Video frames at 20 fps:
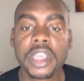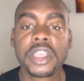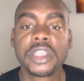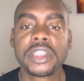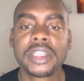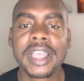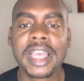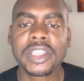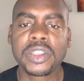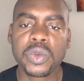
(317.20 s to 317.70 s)

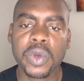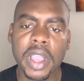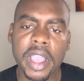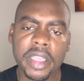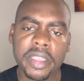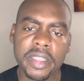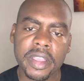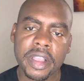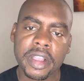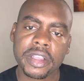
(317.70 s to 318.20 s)
so that's
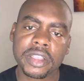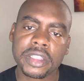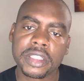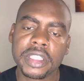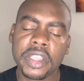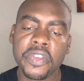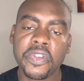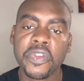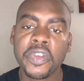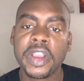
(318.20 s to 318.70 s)
why there's
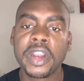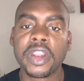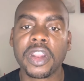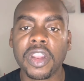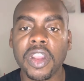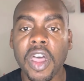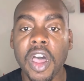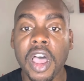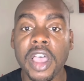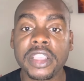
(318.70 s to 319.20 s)
different
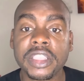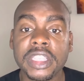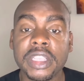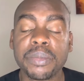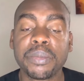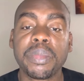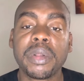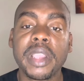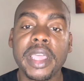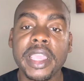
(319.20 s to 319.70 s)
laws
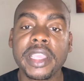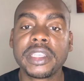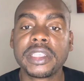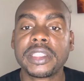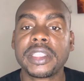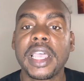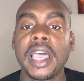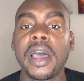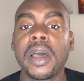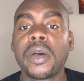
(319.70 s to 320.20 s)
in place
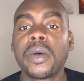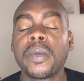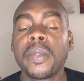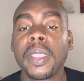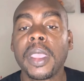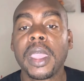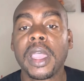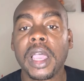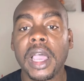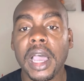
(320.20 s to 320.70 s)
now
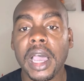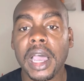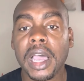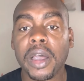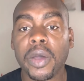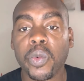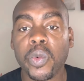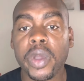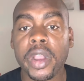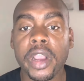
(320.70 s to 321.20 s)

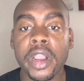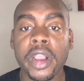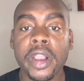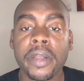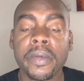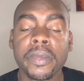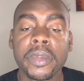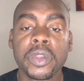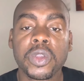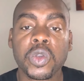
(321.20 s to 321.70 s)
uh,
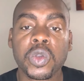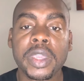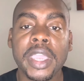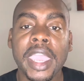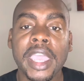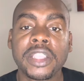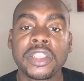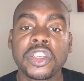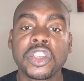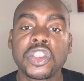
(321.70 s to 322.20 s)
where you
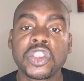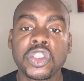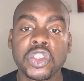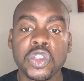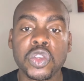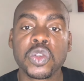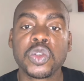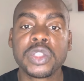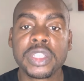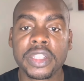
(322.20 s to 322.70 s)
can't just
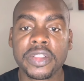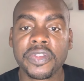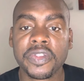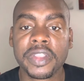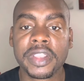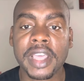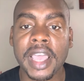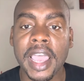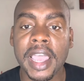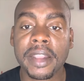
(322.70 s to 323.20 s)
use it
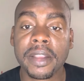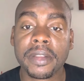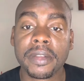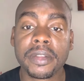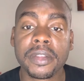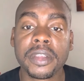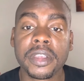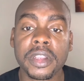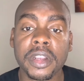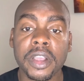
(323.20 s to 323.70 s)
for that
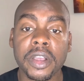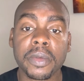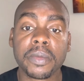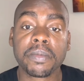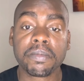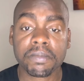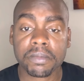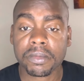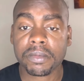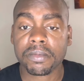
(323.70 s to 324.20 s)
you know
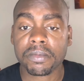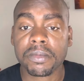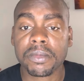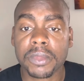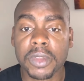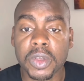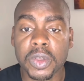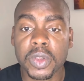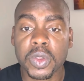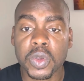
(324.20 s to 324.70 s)

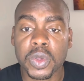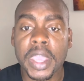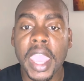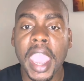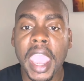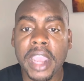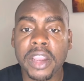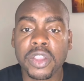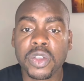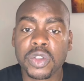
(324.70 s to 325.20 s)
you, you
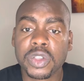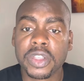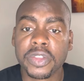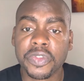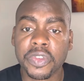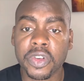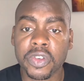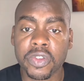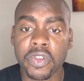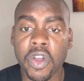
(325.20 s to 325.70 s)
can use it
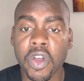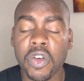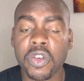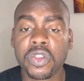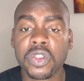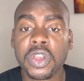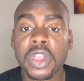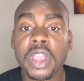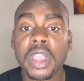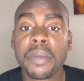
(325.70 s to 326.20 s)
for
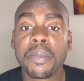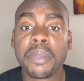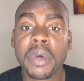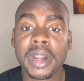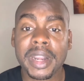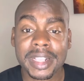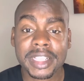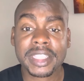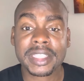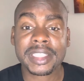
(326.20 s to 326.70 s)
growth,
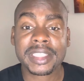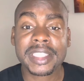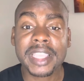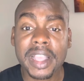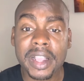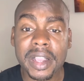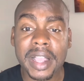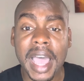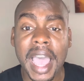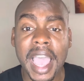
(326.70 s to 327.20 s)
but it
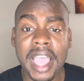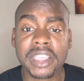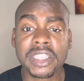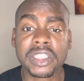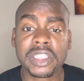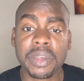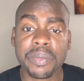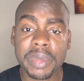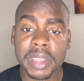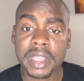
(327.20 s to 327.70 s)
still
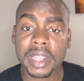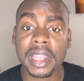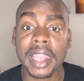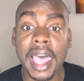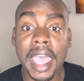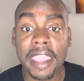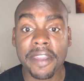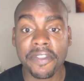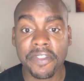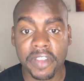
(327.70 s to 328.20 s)
has to be
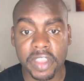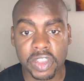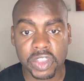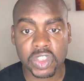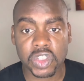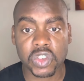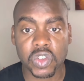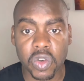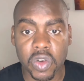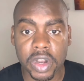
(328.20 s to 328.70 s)
life
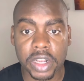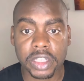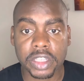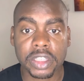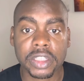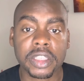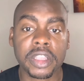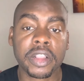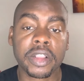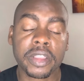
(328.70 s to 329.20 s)

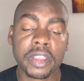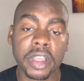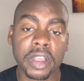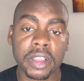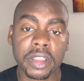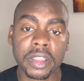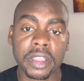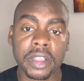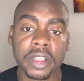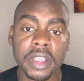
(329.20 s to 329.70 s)
insurance. The, the,
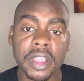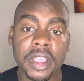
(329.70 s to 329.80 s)
the,